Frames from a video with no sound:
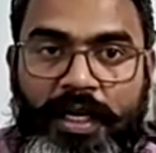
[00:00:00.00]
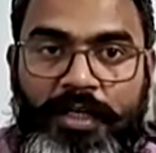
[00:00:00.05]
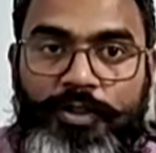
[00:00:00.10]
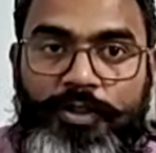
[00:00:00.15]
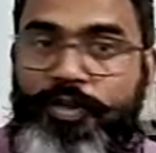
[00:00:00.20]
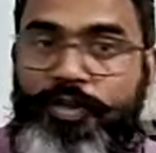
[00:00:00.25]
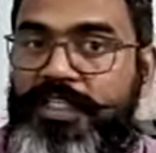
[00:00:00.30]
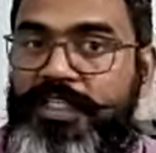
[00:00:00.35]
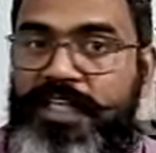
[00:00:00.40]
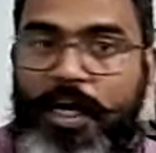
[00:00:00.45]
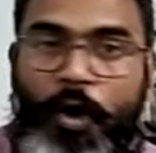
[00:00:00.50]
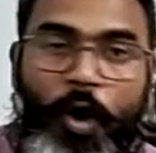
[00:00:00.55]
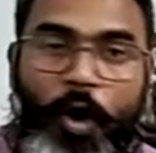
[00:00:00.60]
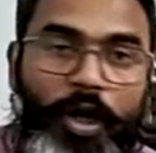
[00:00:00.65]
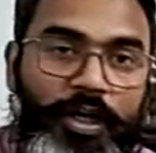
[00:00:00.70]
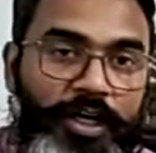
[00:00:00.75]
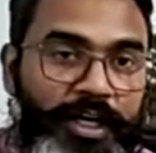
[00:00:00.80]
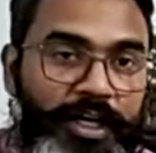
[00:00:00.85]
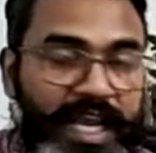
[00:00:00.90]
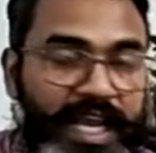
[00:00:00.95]
So these are
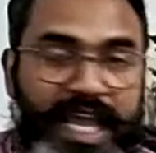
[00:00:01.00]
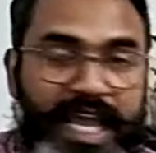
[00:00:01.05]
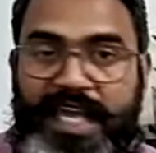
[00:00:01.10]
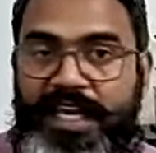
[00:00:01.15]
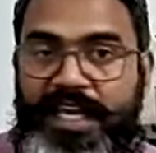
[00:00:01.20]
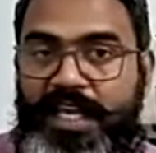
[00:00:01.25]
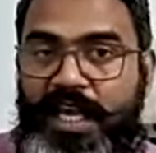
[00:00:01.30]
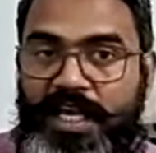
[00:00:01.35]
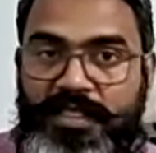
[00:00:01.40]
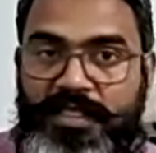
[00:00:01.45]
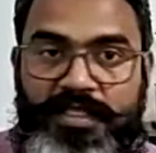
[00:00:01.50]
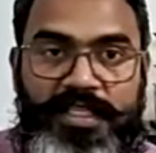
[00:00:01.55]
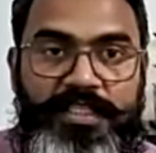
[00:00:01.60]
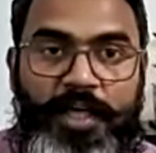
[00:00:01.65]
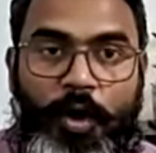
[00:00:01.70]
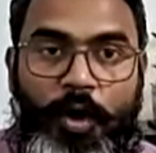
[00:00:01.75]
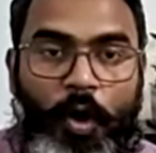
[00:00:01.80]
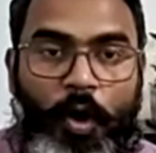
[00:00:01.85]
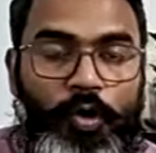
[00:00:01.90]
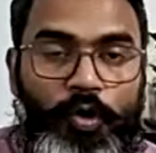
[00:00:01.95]
all gray areas.
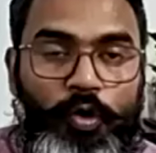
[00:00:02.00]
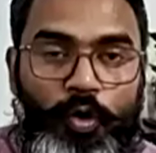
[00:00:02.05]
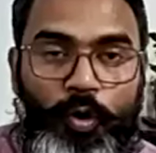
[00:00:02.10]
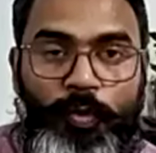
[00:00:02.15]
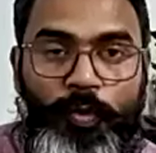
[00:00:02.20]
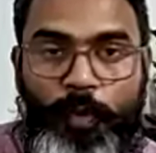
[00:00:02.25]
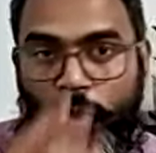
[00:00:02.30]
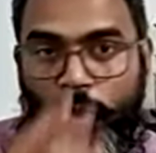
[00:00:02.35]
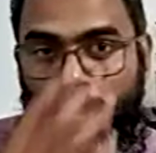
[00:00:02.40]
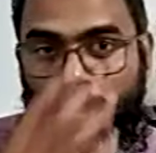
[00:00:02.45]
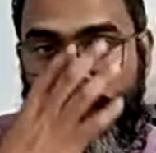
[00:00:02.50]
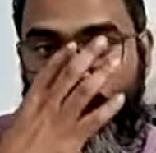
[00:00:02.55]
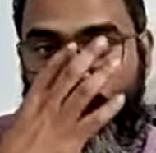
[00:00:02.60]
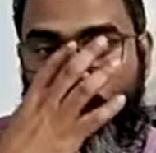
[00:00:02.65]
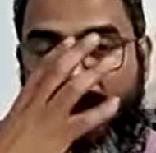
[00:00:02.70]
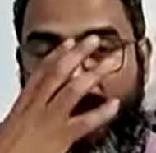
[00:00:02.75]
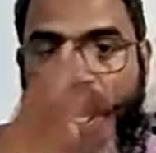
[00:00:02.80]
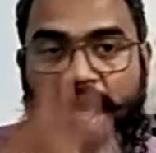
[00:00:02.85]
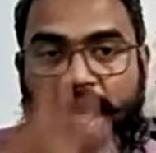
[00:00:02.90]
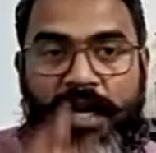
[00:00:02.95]
These are all loopholes
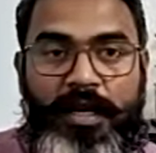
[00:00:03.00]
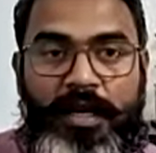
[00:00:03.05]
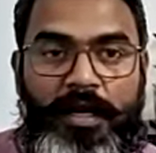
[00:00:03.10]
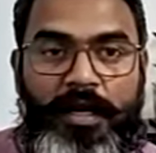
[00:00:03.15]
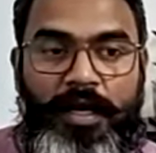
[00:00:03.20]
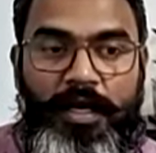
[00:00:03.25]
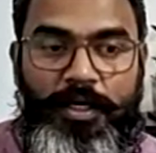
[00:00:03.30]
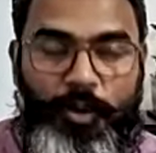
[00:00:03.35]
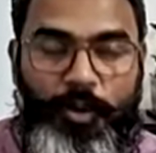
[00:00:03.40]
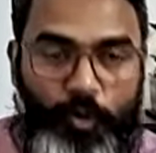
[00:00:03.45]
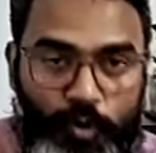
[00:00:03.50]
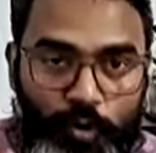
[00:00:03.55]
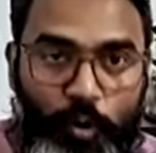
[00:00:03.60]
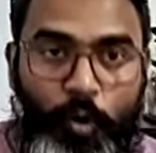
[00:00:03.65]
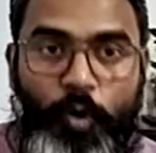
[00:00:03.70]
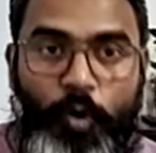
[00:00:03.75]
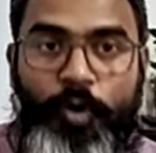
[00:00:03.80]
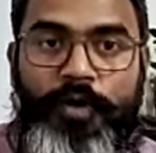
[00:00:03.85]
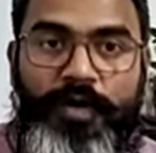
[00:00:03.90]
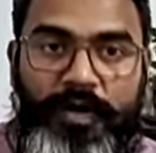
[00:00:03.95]
where you
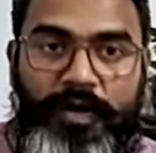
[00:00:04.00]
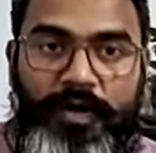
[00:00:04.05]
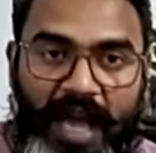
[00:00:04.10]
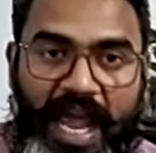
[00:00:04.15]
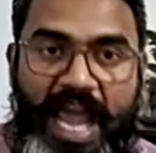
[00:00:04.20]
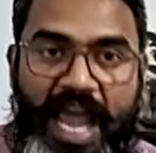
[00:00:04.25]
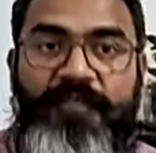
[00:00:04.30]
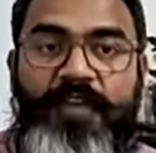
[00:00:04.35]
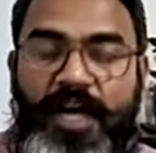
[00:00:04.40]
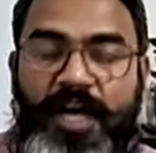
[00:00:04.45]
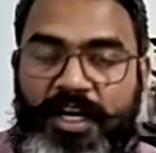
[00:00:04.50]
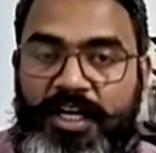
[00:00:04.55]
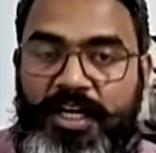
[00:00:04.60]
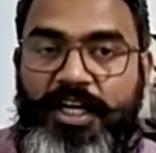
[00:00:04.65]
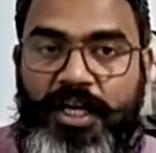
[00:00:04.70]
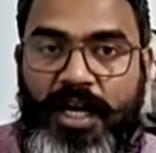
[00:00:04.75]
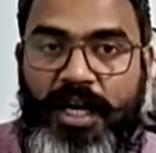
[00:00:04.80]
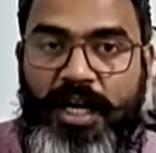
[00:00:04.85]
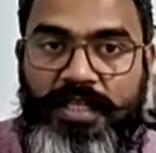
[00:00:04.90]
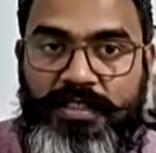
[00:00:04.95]
don't have a
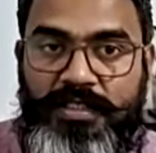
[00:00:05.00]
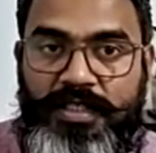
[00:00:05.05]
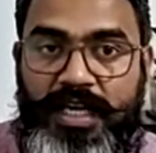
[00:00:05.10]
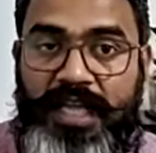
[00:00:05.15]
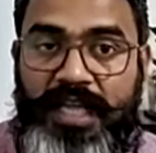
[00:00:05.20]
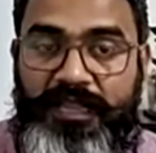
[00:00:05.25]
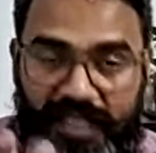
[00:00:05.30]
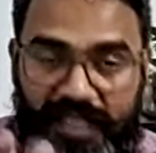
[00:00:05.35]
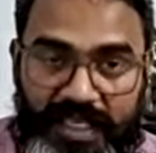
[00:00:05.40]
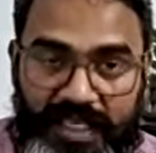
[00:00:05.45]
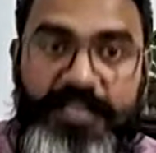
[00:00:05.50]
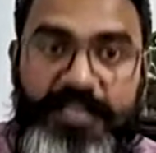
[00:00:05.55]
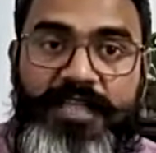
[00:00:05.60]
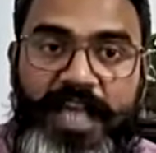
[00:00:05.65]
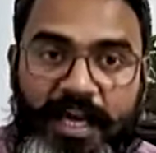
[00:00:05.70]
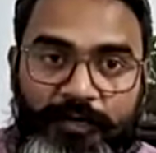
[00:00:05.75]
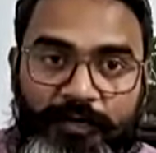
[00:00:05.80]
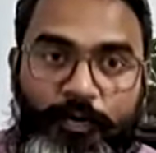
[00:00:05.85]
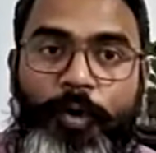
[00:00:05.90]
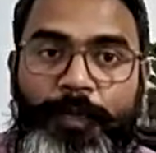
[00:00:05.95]
clear answer, and these
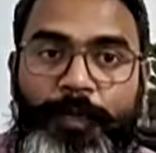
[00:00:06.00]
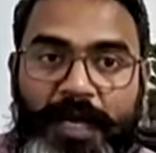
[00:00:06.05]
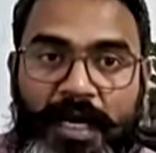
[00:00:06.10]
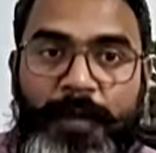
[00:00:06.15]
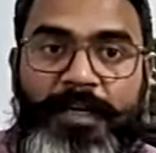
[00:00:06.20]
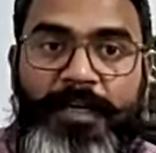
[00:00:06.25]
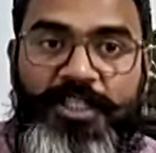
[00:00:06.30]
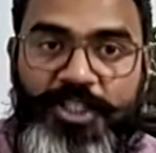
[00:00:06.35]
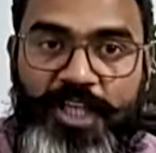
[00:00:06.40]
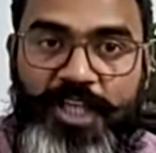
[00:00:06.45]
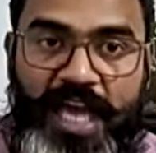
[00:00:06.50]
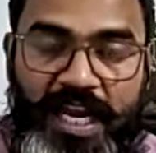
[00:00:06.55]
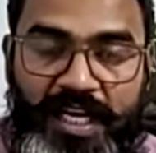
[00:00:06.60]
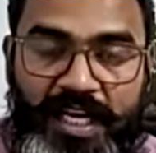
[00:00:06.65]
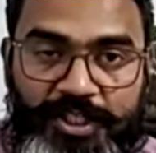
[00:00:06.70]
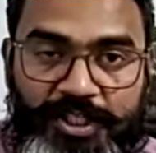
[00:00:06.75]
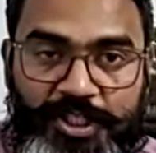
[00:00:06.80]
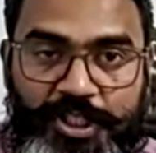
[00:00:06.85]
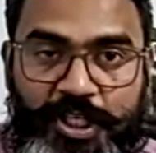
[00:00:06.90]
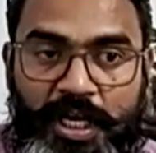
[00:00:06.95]
therefore become a
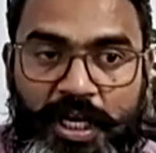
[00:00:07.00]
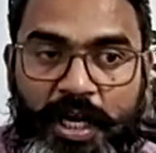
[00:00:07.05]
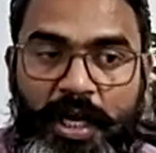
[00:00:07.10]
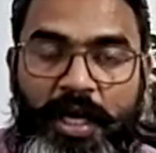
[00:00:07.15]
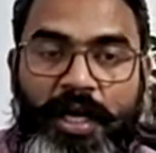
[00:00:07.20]
challenge.